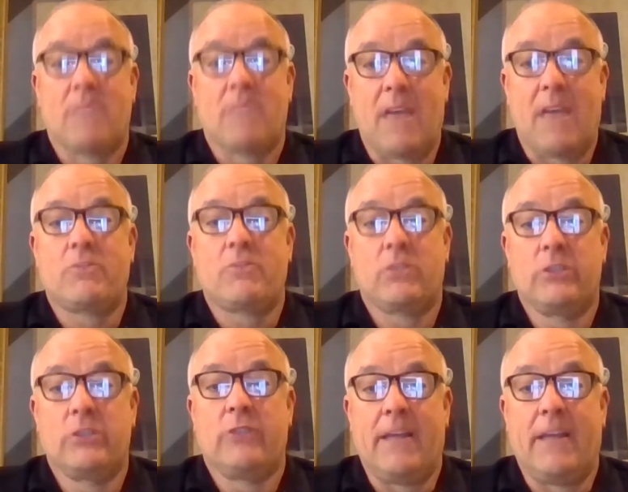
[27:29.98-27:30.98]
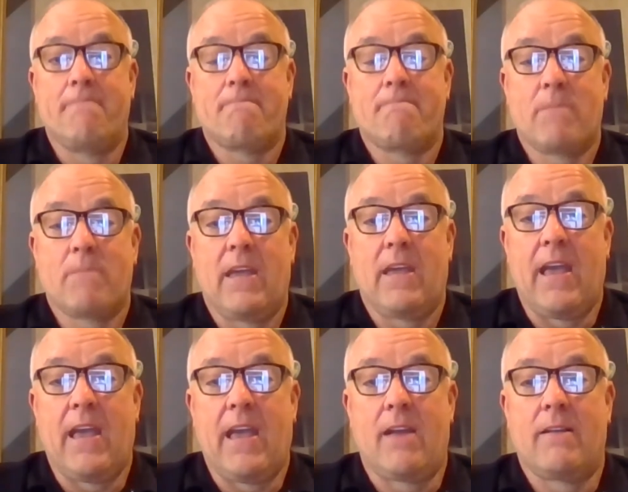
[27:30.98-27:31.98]
Absolutely.
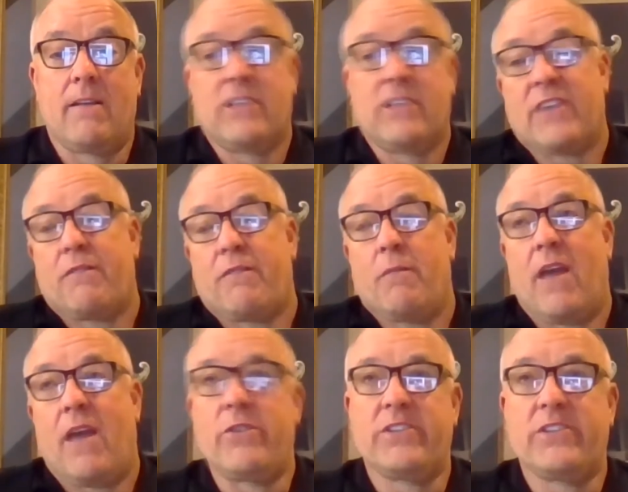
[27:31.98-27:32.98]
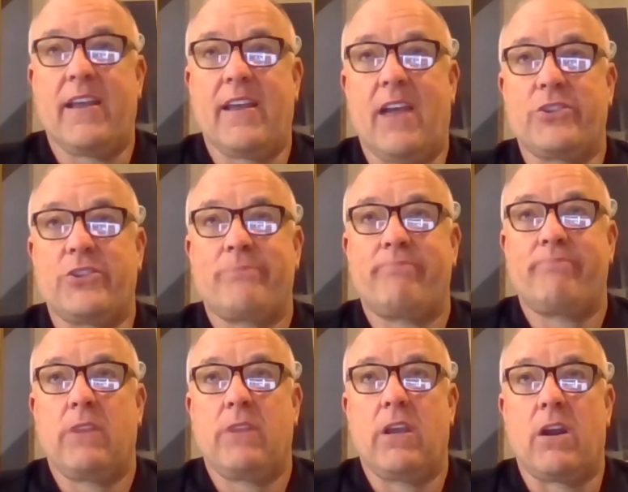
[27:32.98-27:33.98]
And it's like, for me, I always say, gosh,
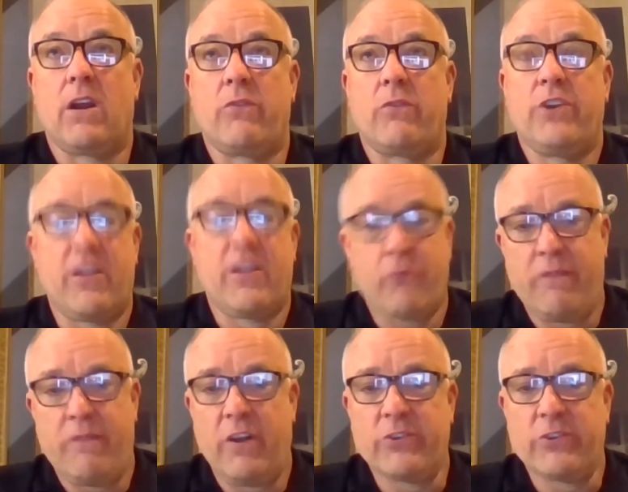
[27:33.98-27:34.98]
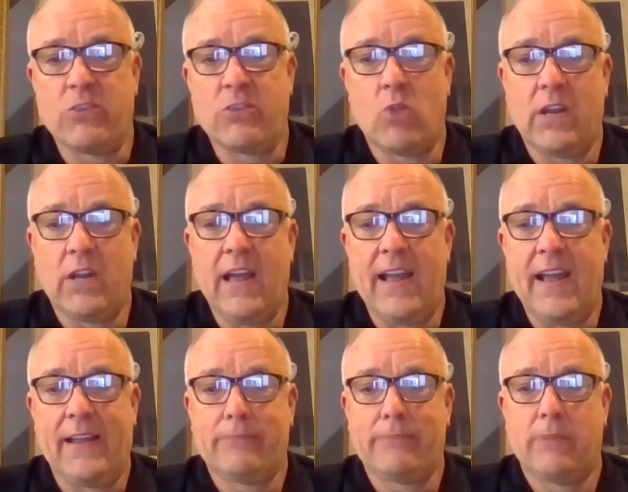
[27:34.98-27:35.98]
you know, when you got 3 fingers and 1
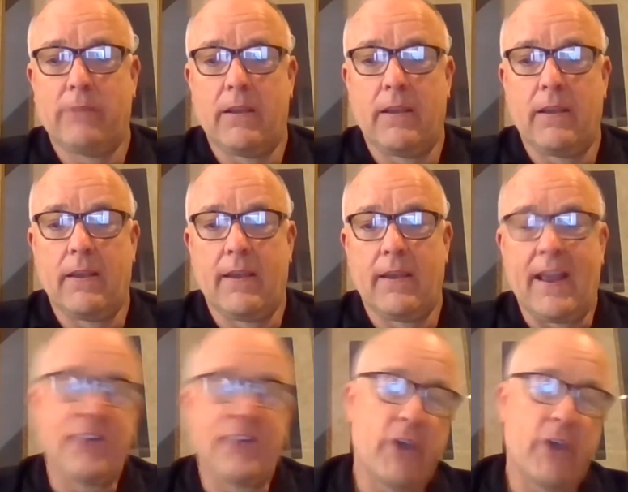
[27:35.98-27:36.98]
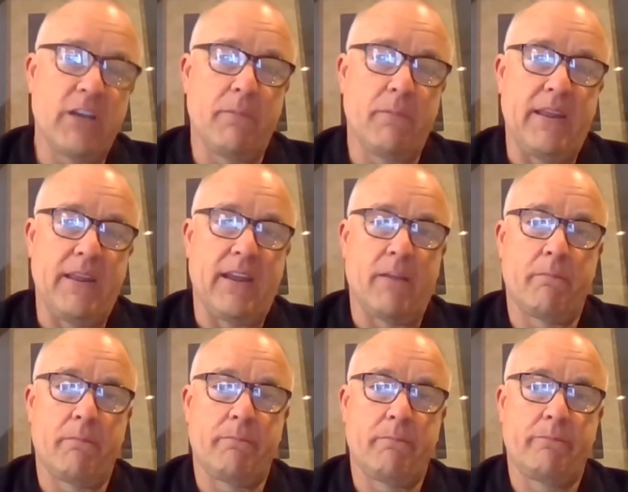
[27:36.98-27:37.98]
leg, and I tried to be a
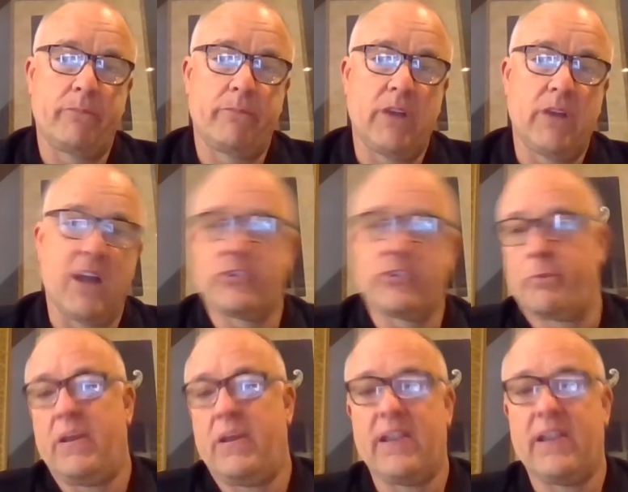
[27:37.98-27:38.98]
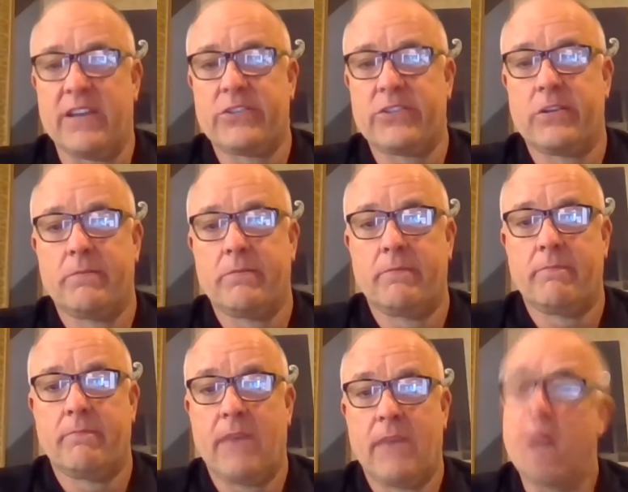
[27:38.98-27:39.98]
concert pianist,
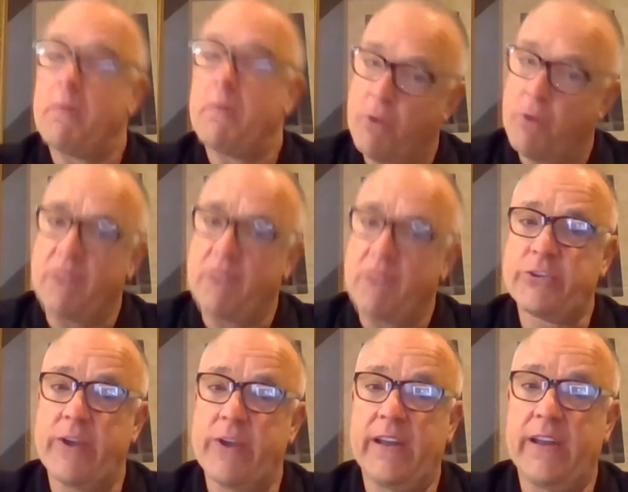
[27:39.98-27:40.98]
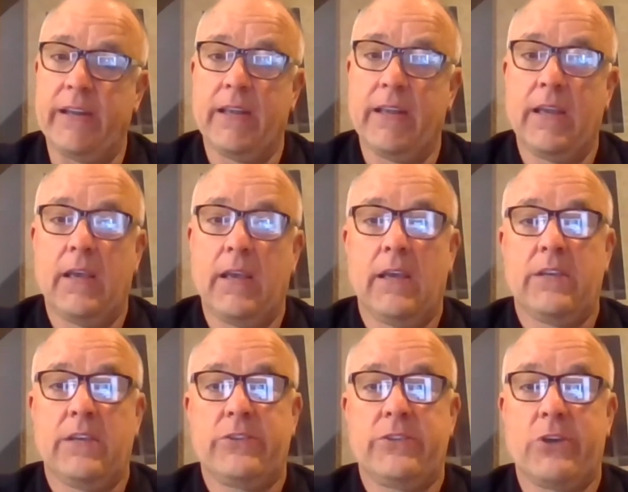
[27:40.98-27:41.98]
I'd have been pretty frustrated.
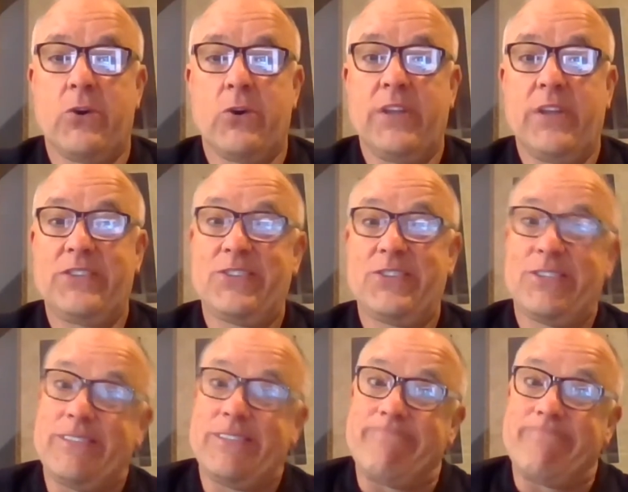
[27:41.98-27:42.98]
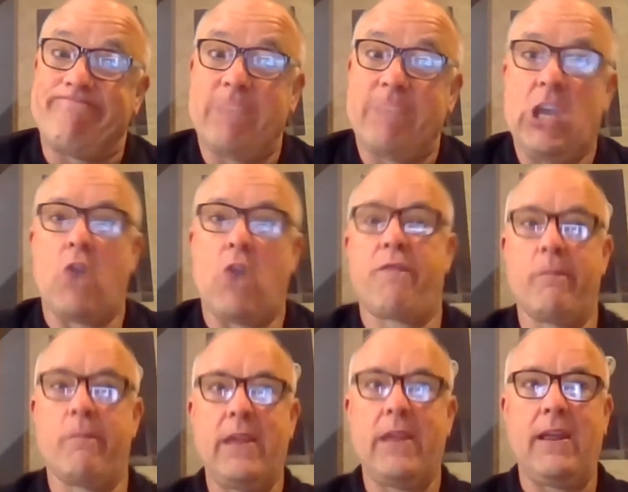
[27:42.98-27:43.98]
So it's, you know, for
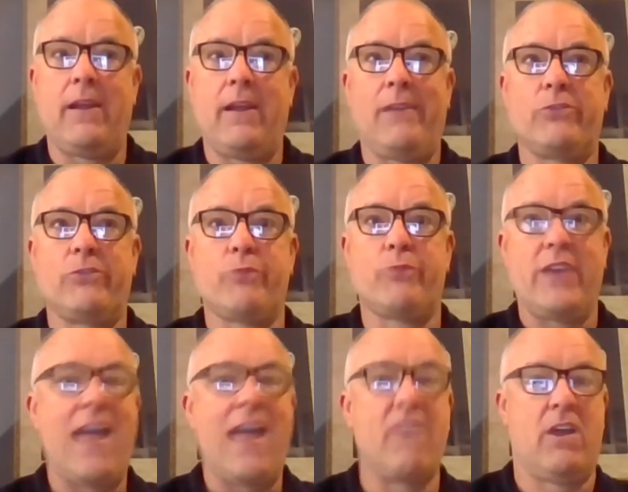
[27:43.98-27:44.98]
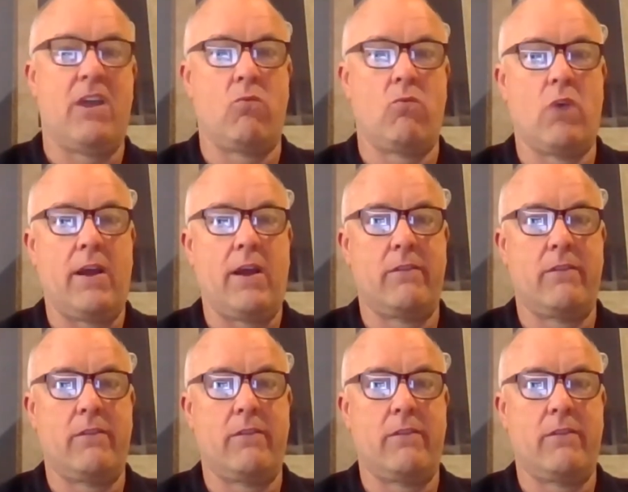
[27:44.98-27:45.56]
me, it was pretty evident what